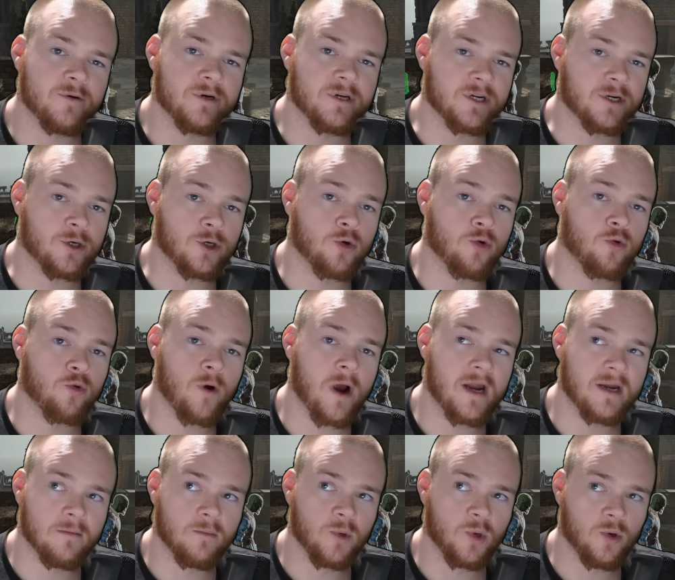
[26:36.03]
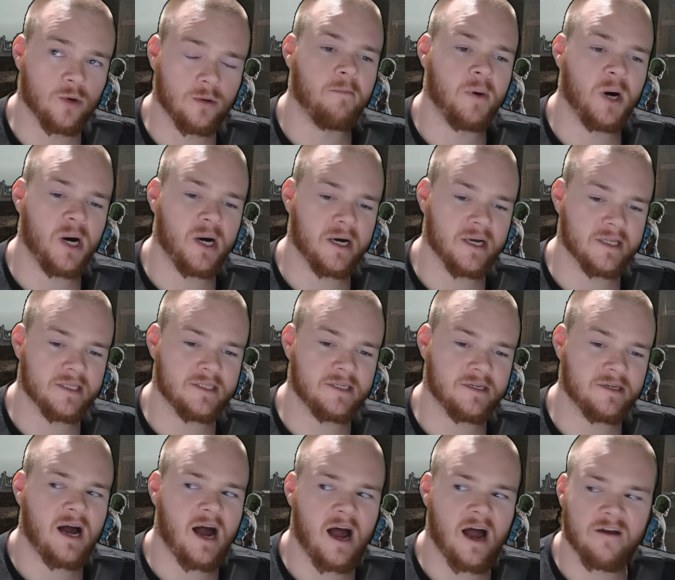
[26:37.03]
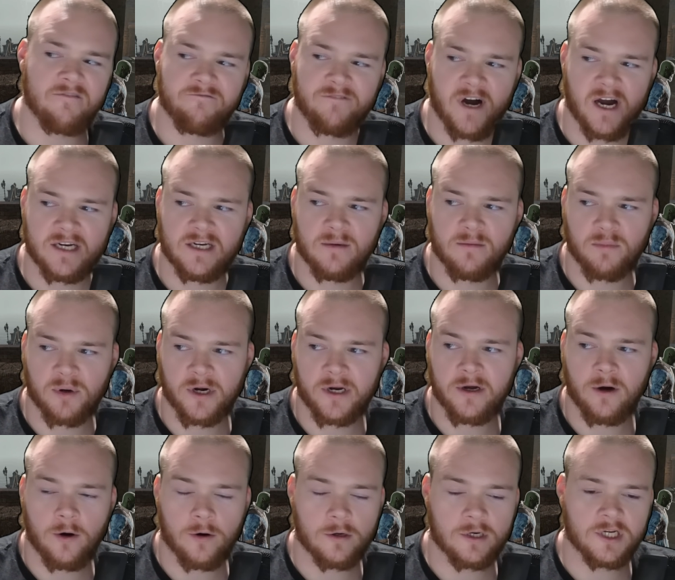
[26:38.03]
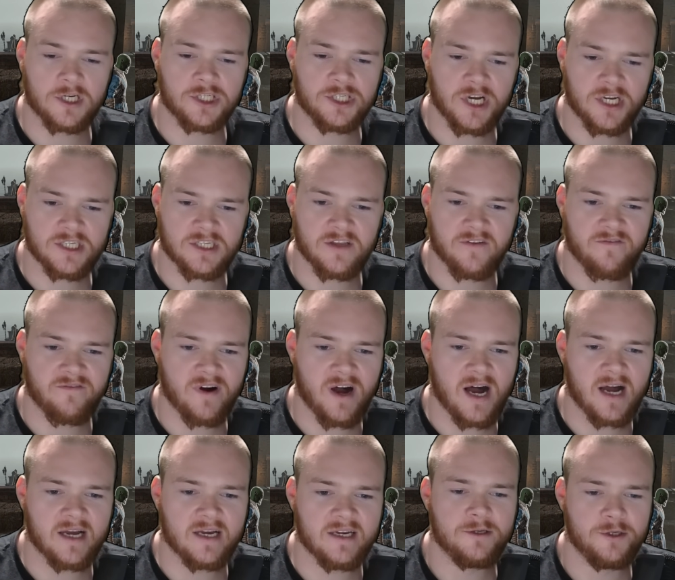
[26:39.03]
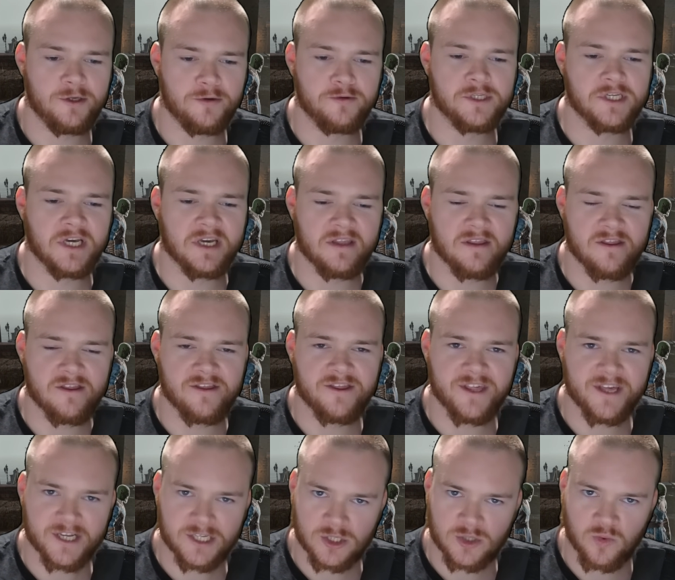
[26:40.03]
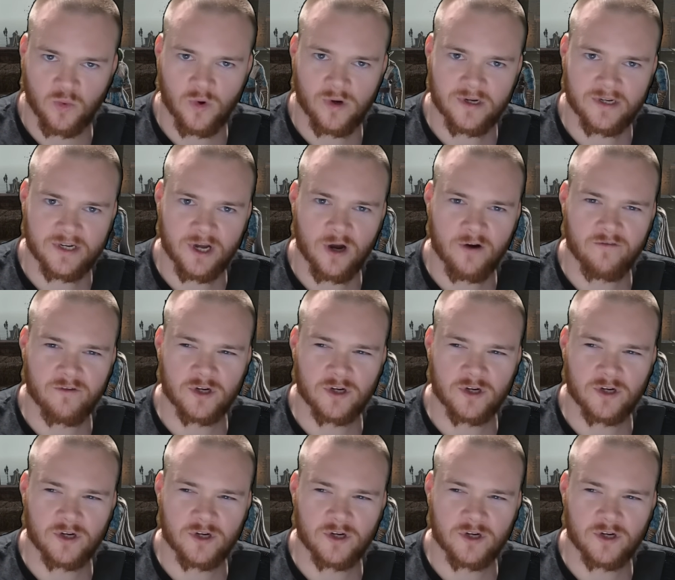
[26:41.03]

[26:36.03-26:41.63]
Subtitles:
incredible, but I find it pretty hard to justify using this one over